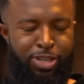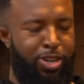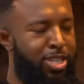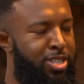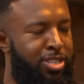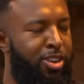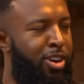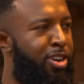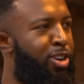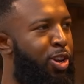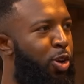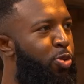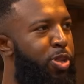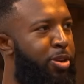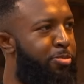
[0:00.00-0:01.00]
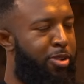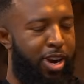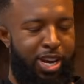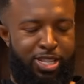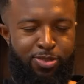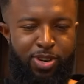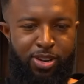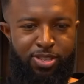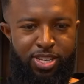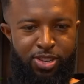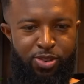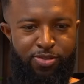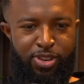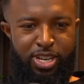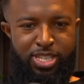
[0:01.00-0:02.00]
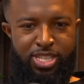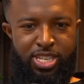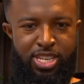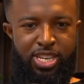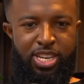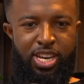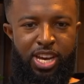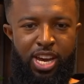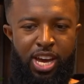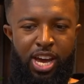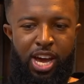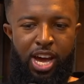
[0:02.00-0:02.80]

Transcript: I tried to start clothing brands when I was in university.